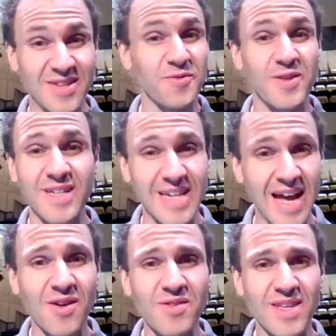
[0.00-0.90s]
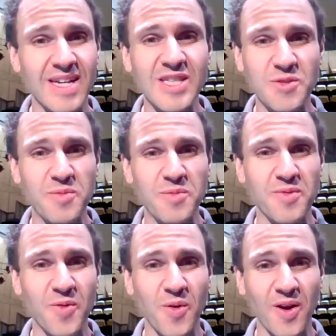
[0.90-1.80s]
different now than it's been
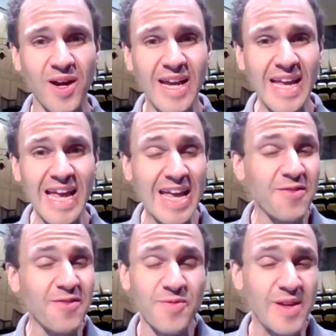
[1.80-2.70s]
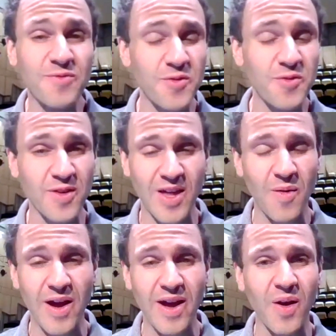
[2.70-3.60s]
before? If you feel that
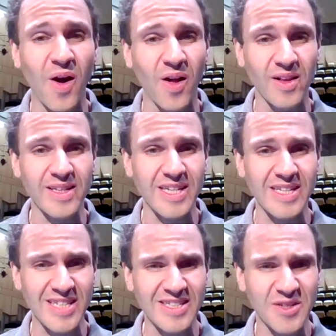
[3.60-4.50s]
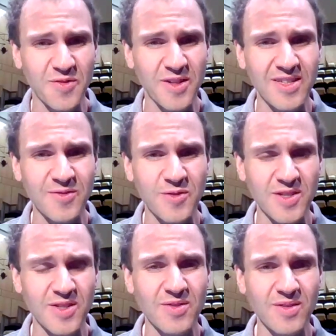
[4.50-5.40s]
way at all, does it feel different
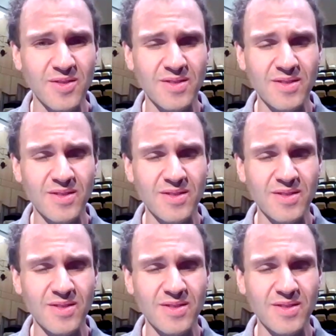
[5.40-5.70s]
to you?